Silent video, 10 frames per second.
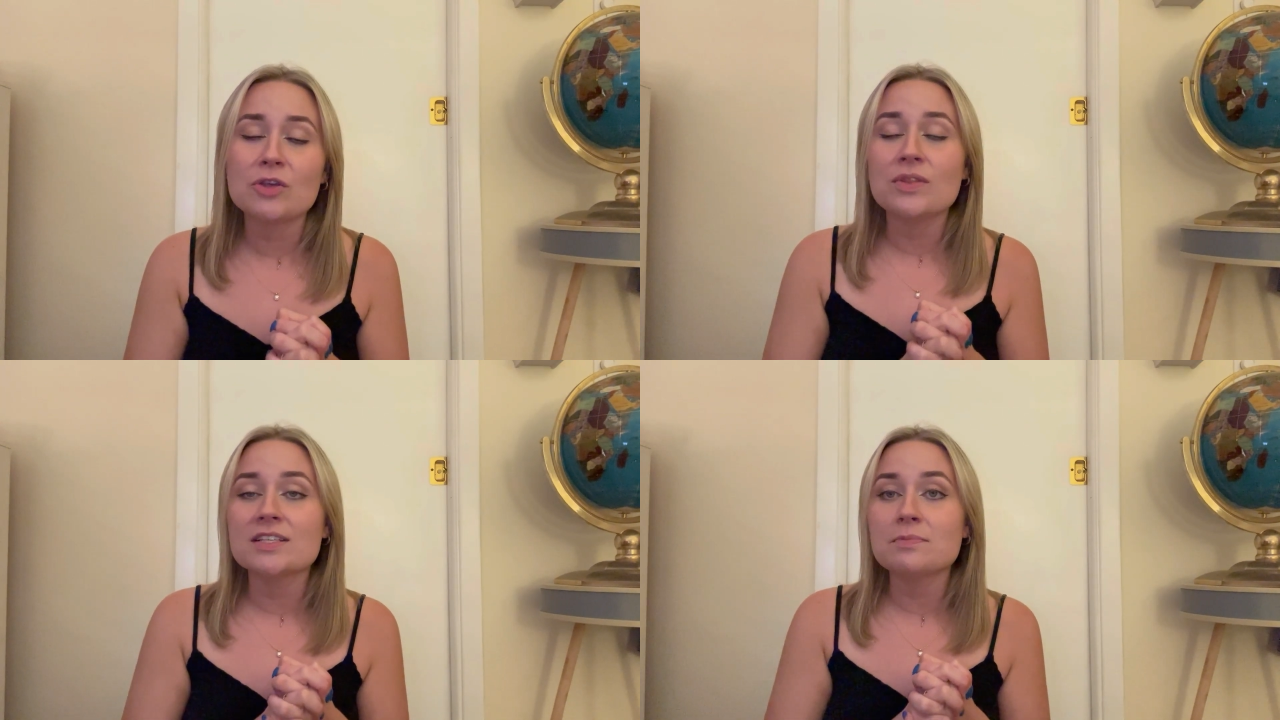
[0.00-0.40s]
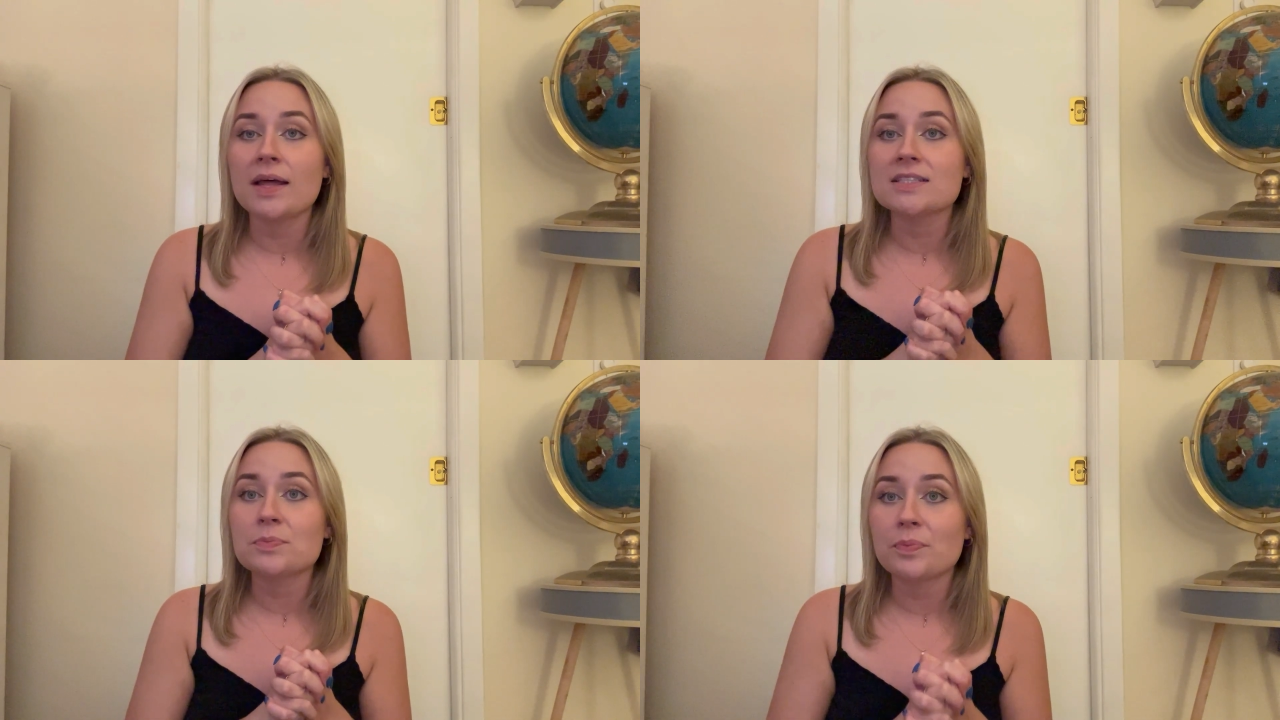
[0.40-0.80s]
you this
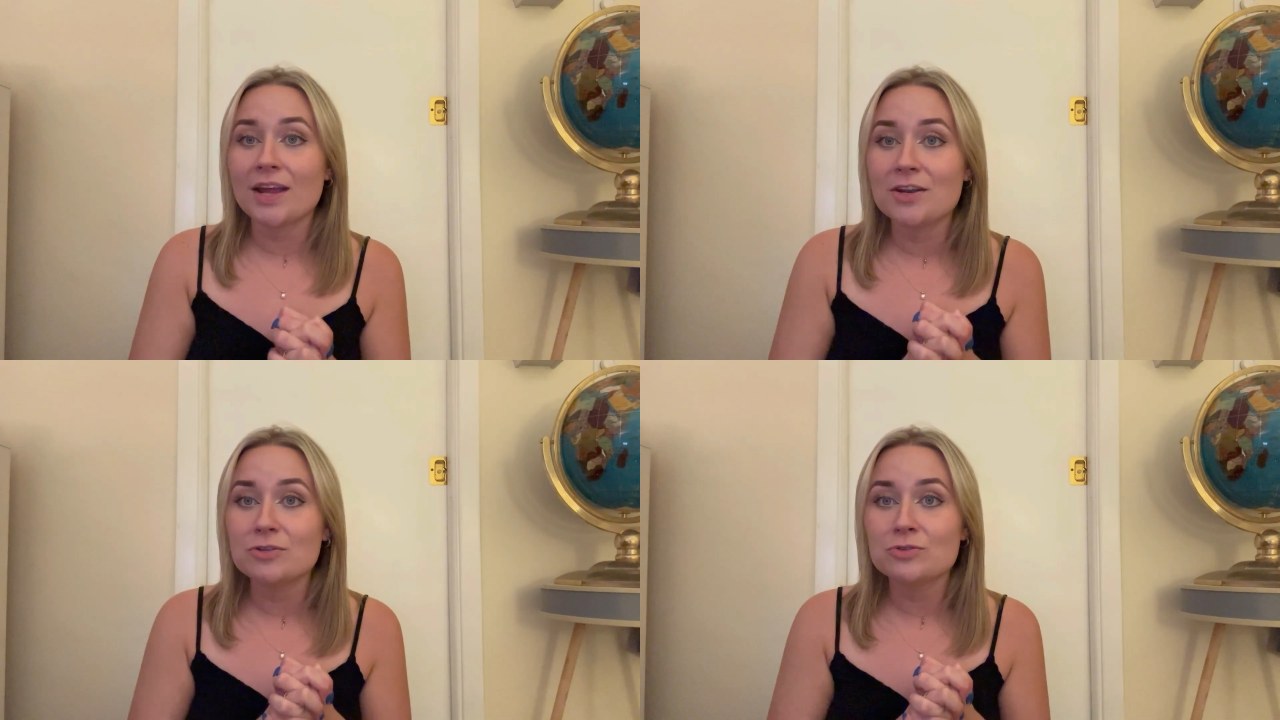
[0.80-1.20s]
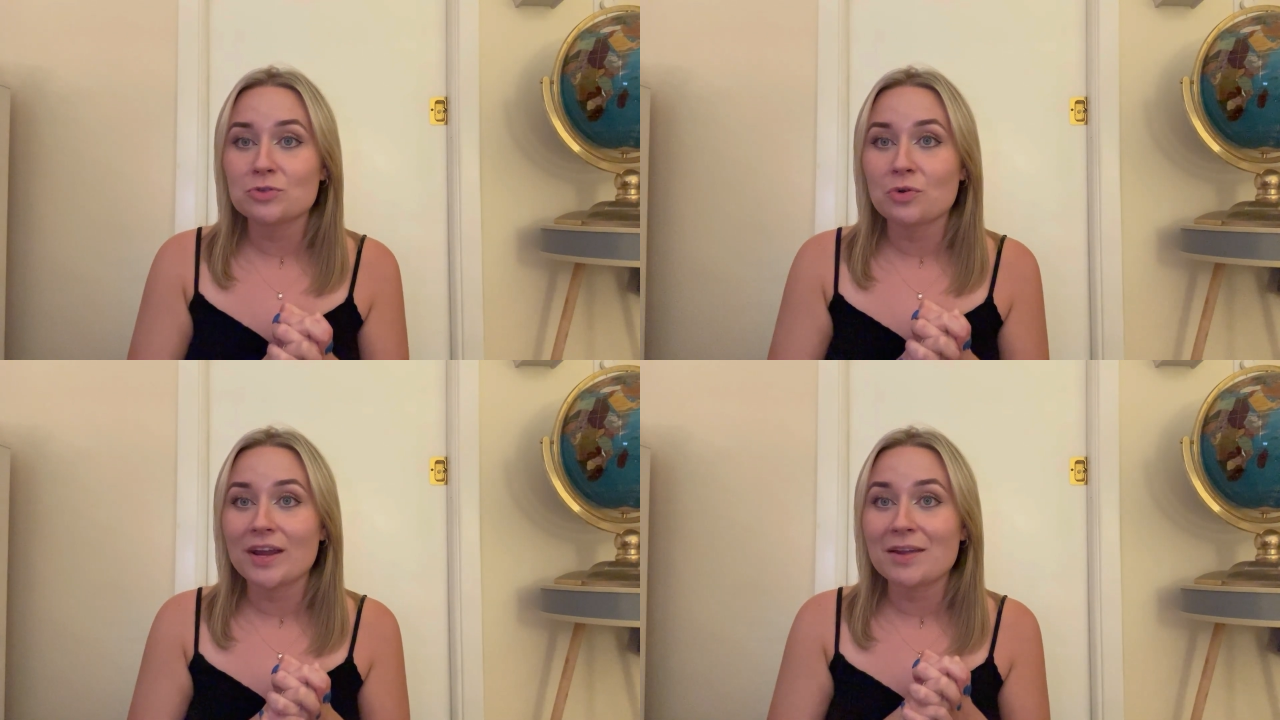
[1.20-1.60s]
month's brand new
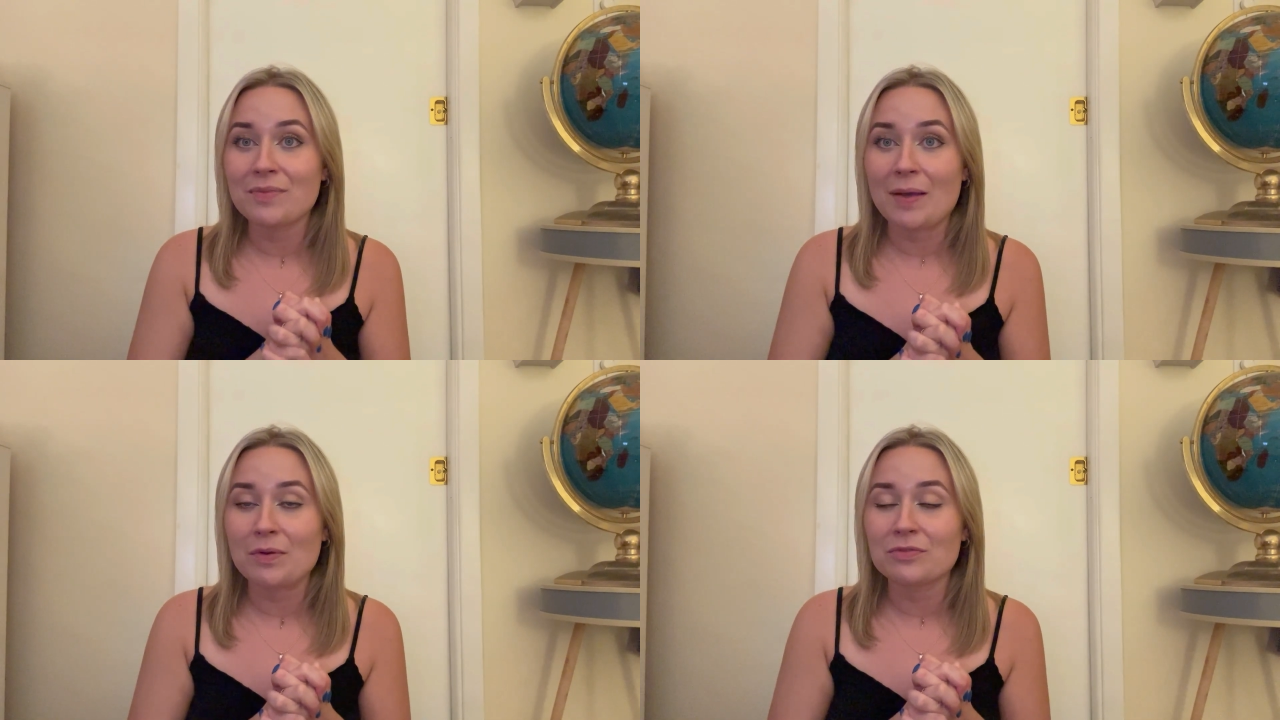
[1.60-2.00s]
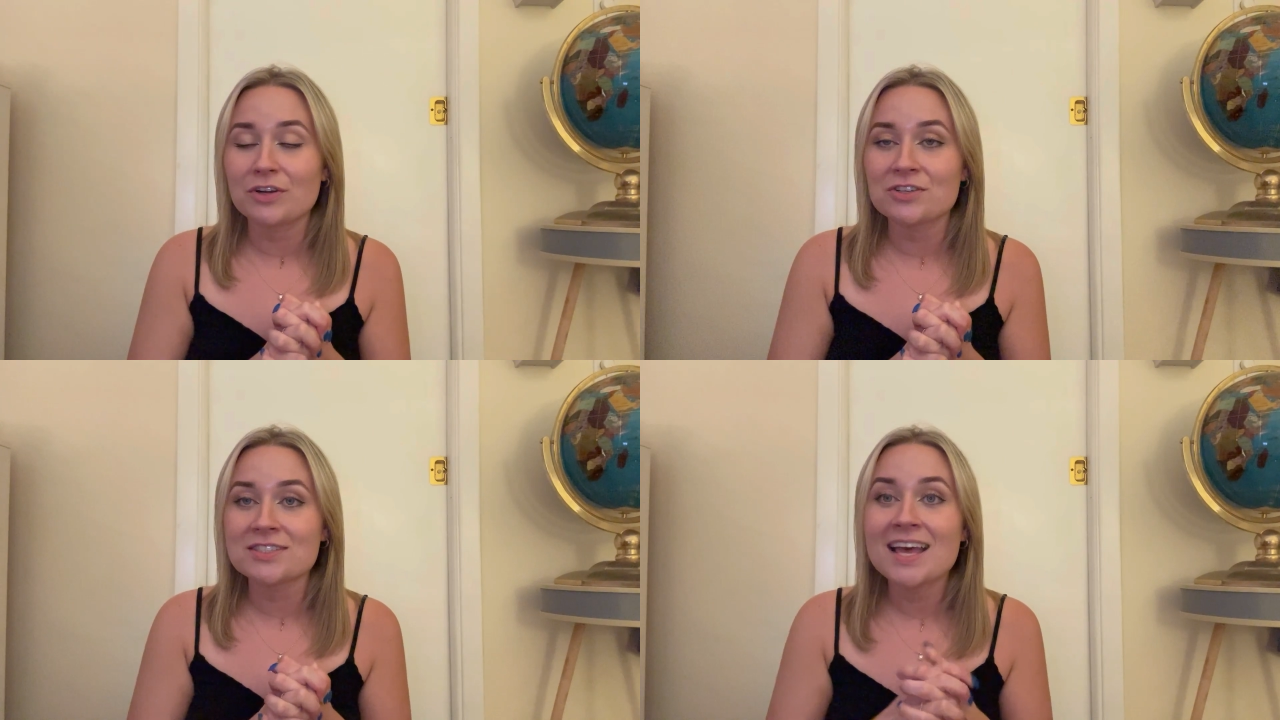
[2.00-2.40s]
story and Bible
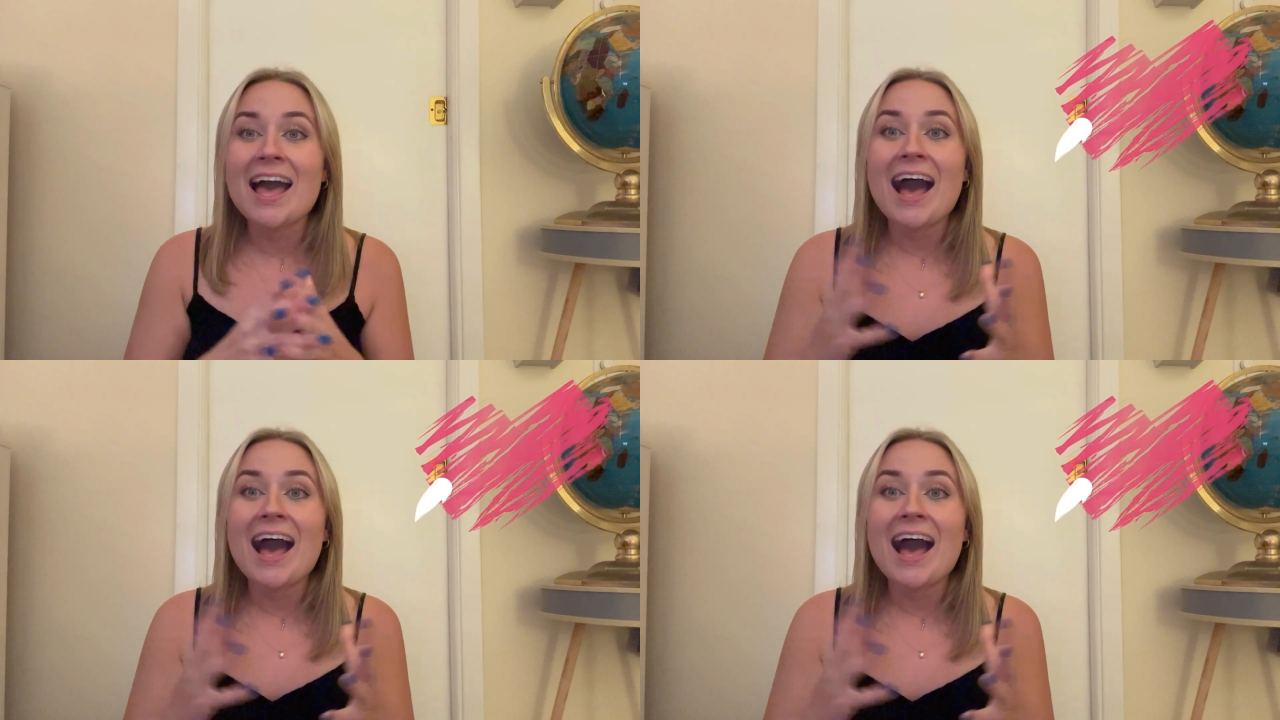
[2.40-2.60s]
verse.